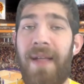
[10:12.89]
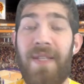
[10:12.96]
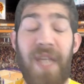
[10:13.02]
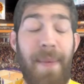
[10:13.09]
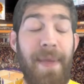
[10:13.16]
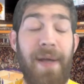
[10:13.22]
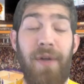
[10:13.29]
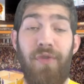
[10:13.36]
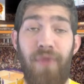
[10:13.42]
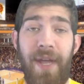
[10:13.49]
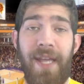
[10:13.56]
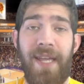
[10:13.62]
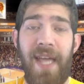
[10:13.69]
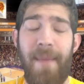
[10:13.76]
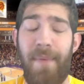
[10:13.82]
It's gonna be a
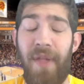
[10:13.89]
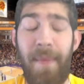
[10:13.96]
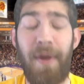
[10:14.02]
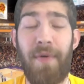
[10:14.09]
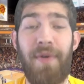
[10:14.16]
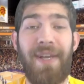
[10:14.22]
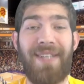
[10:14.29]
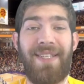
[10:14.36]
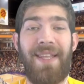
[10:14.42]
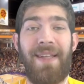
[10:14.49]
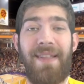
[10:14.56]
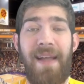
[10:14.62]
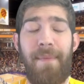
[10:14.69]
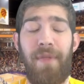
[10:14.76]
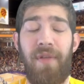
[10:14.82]
great game. But let me know what you guys
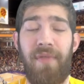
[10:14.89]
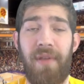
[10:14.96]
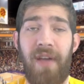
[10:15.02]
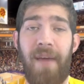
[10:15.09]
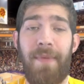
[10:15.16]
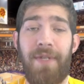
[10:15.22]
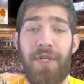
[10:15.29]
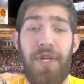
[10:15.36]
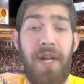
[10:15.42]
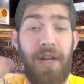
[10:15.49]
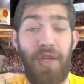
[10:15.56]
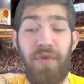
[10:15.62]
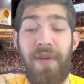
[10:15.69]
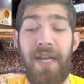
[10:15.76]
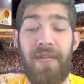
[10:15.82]
think down below in the comment section. How
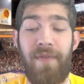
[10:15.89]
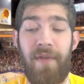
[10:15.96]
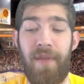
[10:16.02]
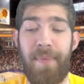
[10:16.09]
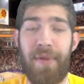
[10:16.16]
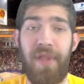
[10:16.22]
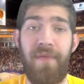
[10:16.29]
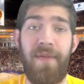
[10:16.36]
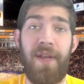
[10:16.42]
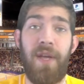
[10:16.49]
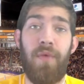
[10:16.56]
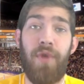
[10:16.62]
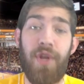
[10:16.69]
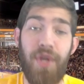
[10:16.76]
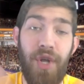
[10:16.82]
do you guys feel about the
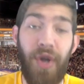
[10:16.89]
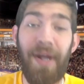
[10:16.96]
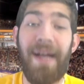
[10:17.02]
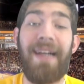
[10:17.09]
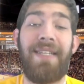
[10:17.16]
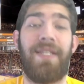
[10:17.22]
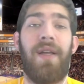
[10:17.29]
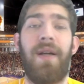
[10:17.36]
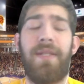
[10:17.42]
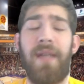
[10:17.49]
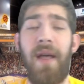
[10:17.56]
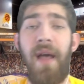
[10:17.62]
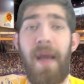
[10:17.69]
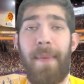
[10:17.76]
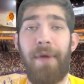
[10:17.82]
video? What are your guys' thoughts
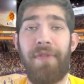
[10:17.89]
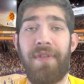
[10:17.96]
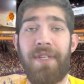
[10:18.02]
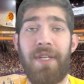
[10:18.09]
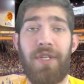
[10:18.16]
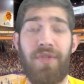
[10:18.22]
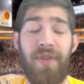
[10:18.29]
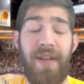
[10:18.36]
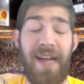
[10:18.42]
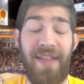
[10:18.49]
about this injury?